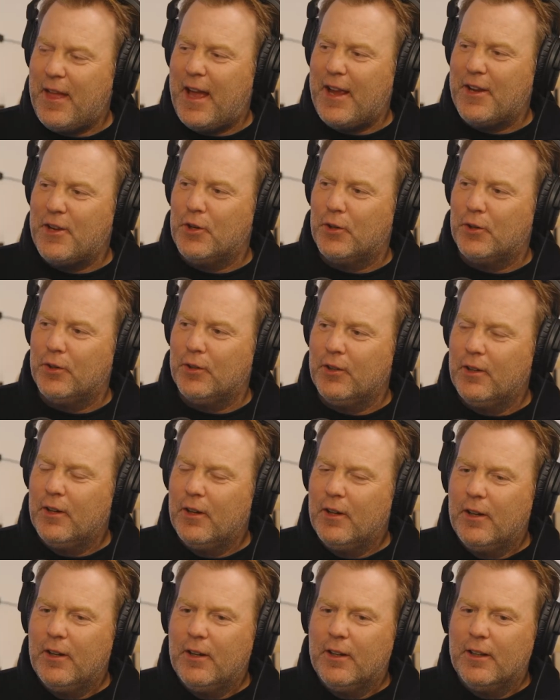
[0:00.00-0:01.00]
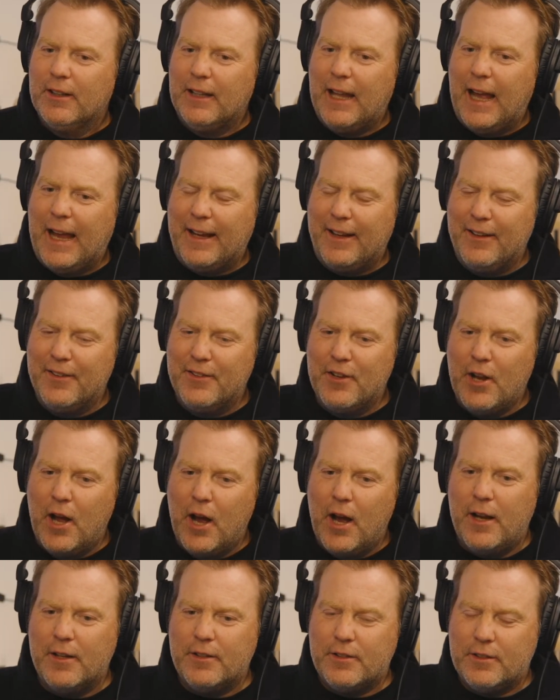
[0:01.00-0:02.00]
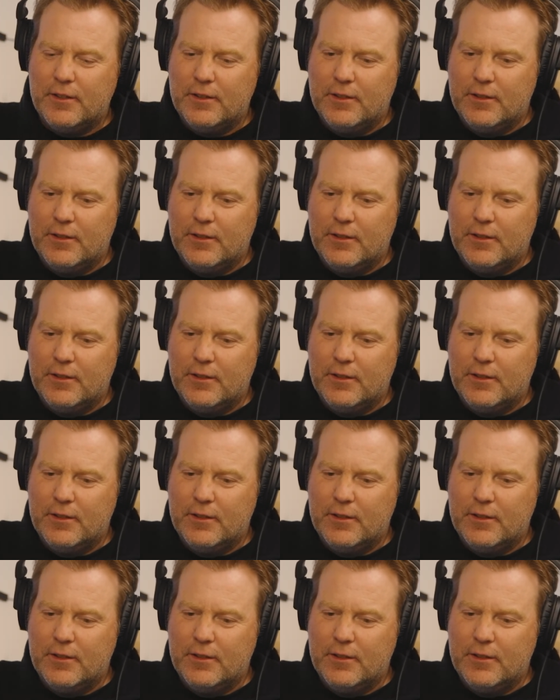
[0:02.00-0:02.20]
that you're like not